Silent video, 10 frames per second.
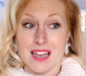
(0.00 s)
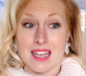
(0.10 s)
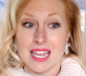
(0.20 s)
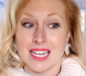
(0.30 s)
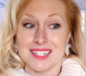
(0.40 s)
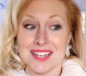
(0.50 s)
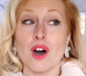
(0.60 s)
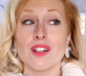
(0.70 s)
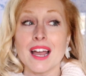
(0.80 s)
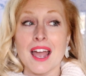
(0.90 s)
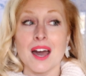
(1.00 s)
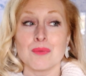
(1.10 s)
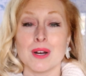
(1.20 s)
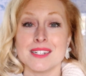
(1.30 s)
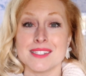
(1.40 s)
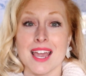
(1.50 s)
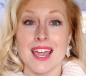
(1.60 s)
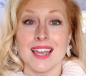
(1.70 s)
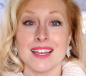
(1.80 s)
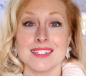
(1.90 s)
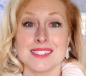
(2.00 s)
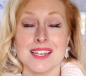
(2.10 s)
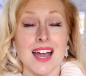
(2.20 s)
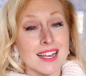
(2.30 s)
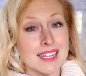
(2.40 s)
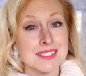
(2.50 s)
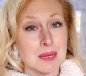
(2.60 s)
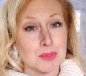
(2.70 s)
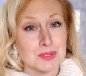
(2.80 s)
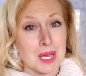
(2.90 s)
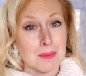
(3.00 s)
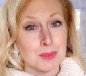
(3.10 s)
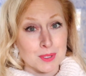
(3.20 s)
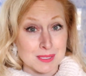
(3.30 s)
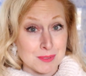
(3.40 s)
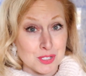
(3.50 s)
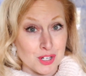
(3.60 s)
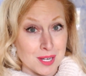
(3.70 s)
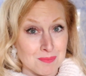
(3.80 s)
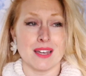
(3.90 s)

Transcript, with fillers: And all I had was a tiny tabletop Christmas tree.